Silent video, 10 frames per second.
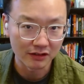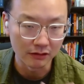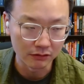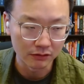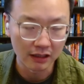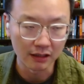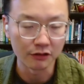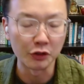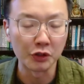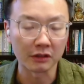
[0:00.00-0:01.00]
So
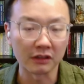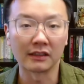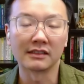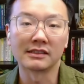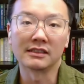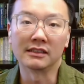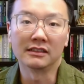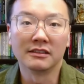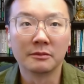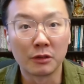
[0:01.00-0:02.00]
usually that's
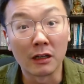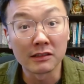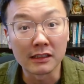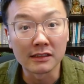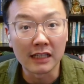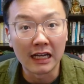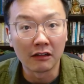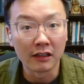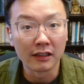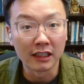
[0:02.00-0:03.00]
the process, how
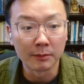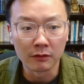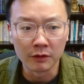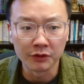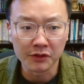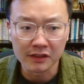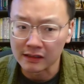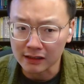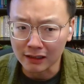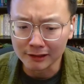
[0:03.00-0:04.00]
I think about research
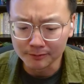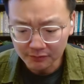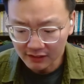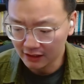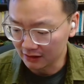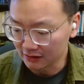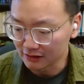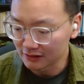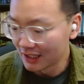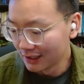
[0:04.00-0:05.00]
design.
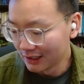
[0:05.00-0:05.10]
And